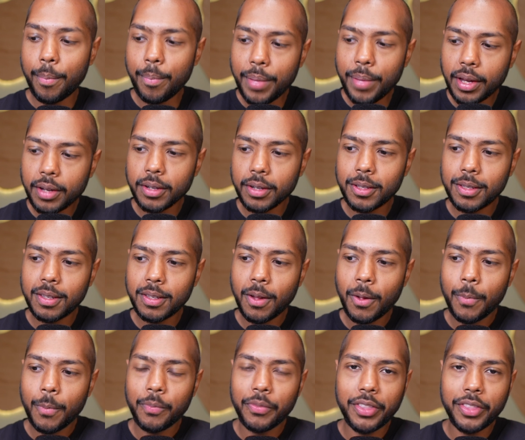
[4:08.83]
because
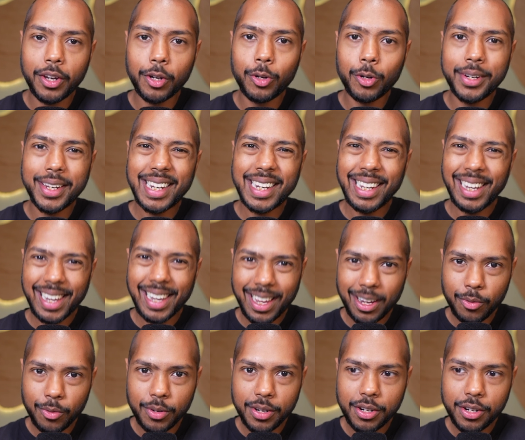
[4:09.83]
they're good at
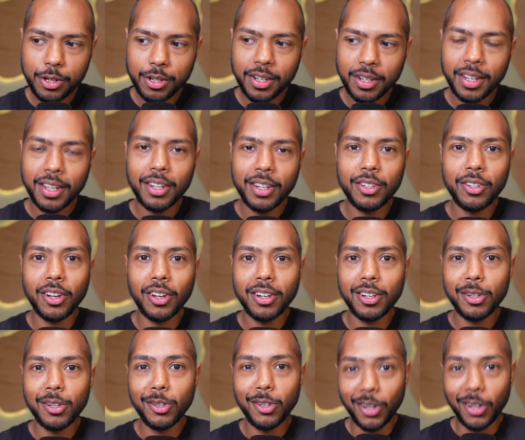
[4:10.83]
language,
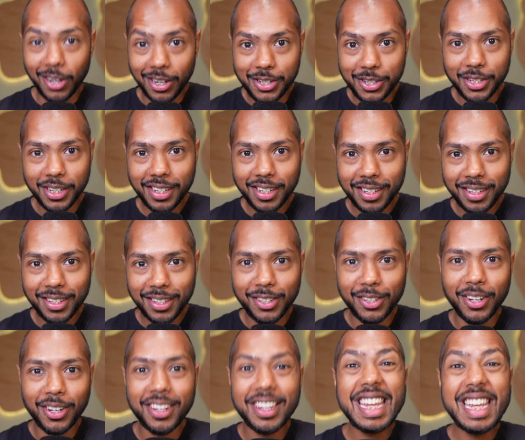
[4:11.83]
not logic,
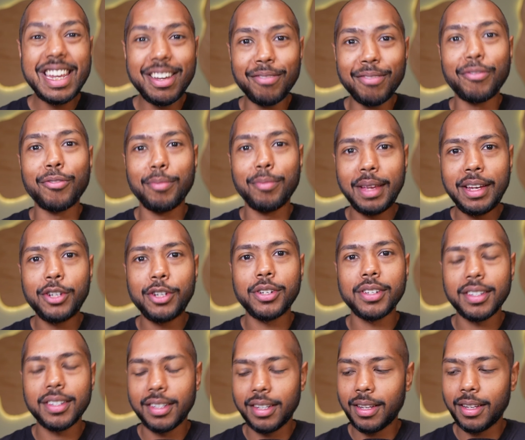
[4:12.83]
not
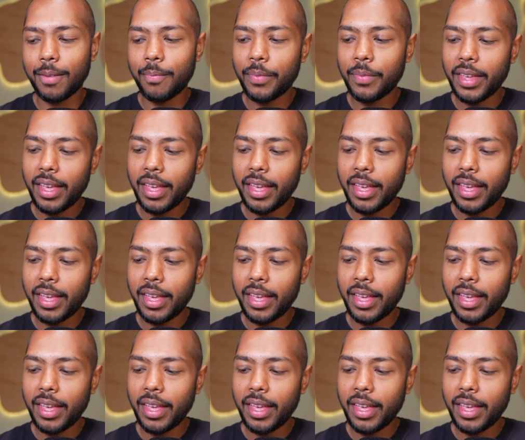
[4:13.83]
information. Yeah.